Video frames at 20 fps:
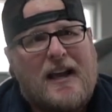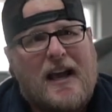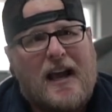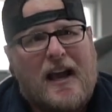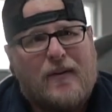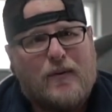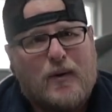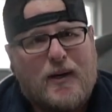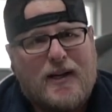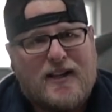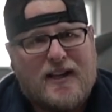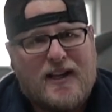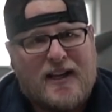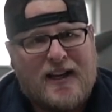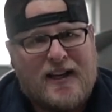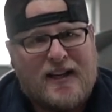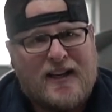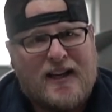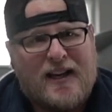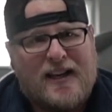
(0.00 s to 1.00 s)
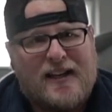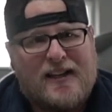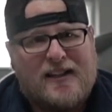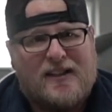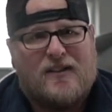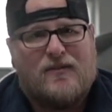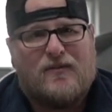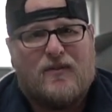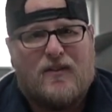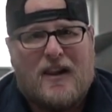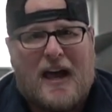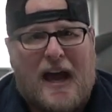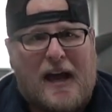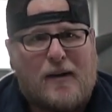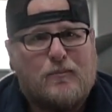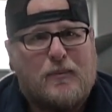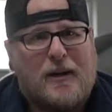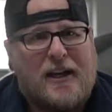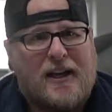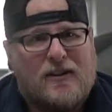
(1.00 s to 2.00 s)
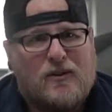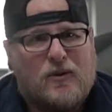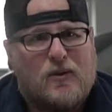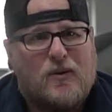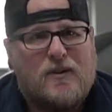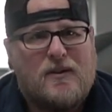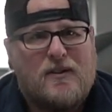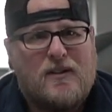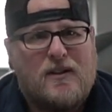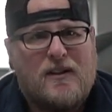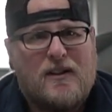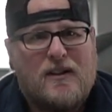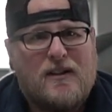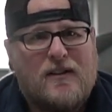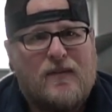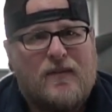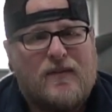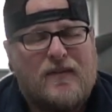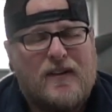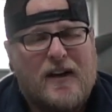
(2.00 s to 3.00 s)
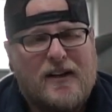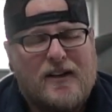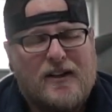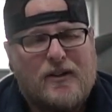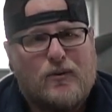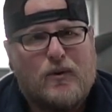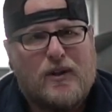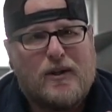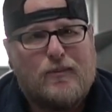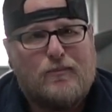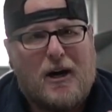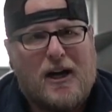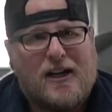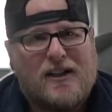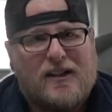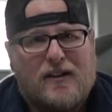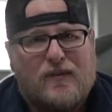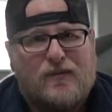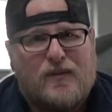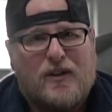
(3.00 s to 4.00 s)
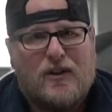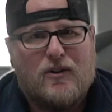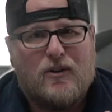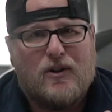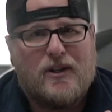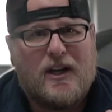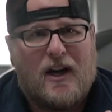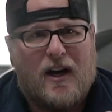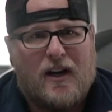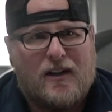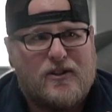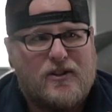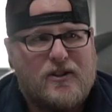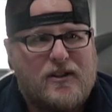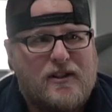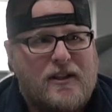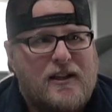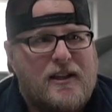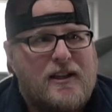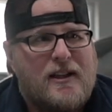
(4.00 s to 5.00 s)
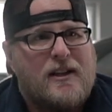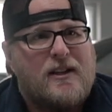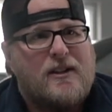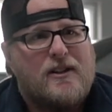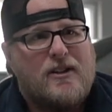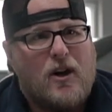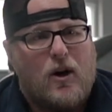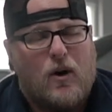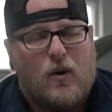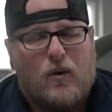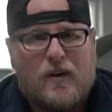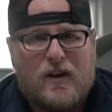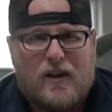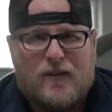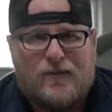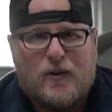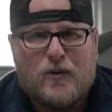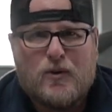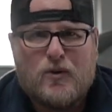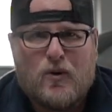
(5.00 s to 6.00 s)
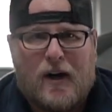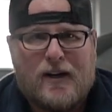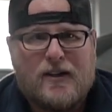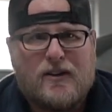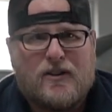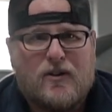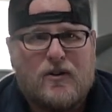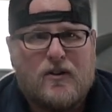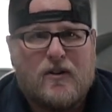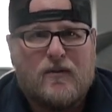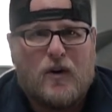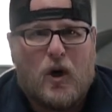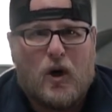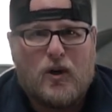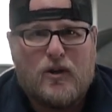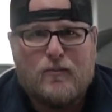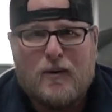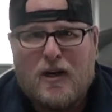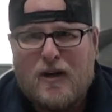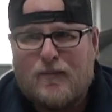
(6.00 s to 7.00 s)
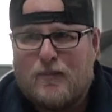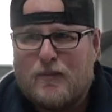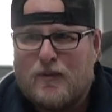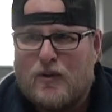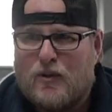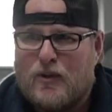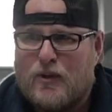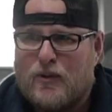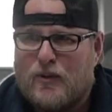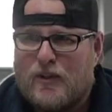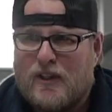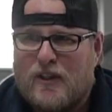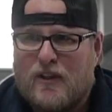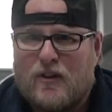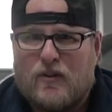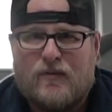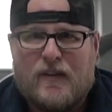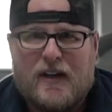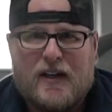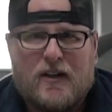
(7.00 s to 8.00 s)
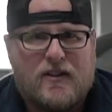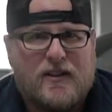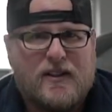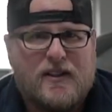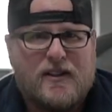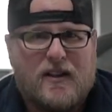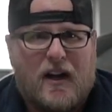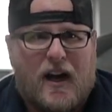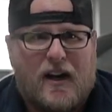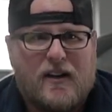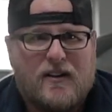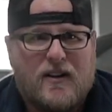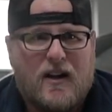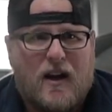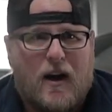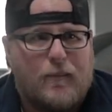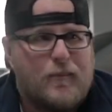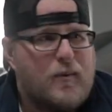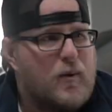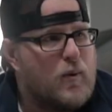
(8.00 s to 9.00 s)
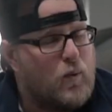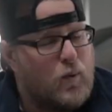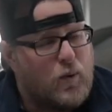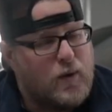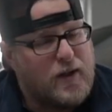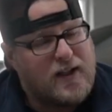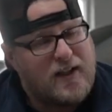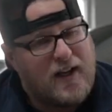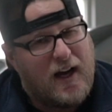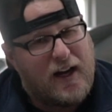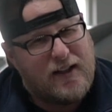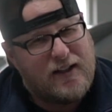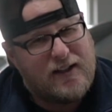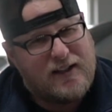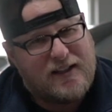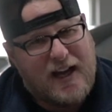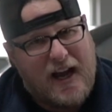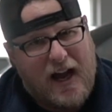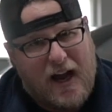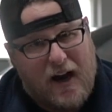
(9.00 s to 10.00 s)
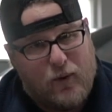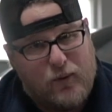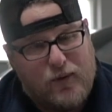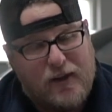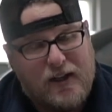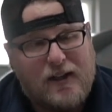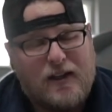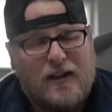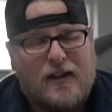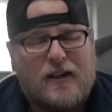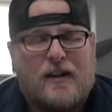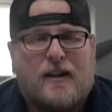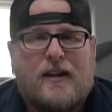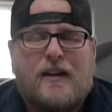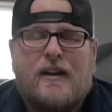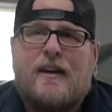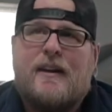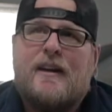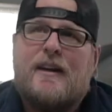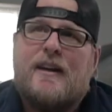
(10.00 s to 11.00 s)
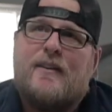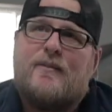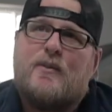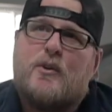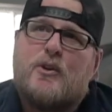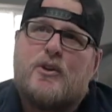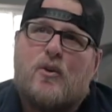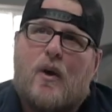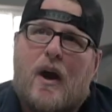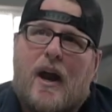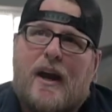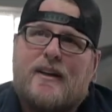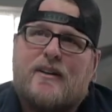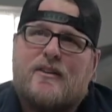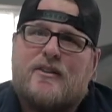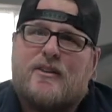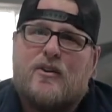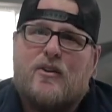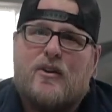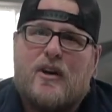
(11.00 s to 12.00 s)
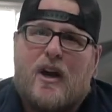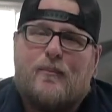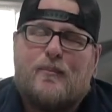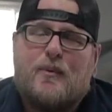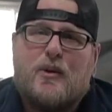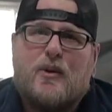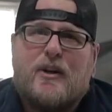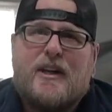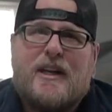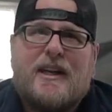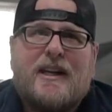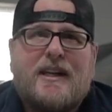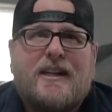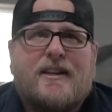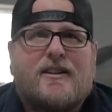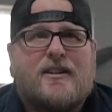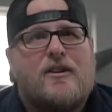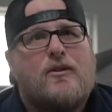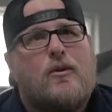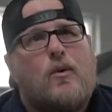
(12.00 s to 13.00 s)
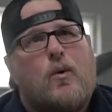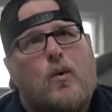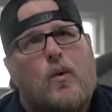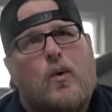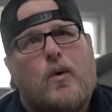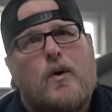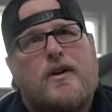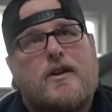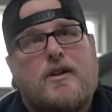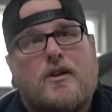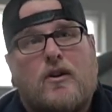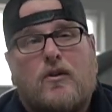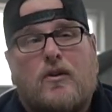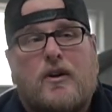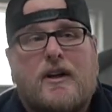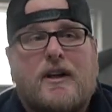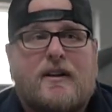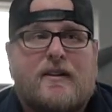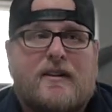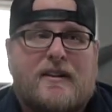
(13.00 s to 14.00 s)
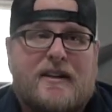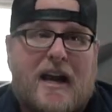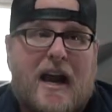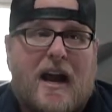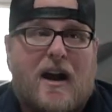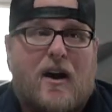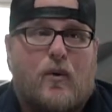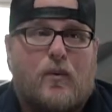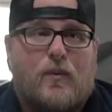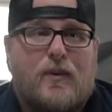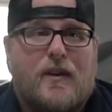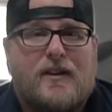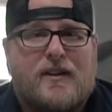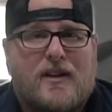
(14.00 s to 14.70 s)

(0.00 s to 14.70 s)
Everything is a flat panel that is responsive to your touch. So if you try to turn the volume up, you're using your finger to slide it up or slide it down. You're trying to turn up your heat or turn down the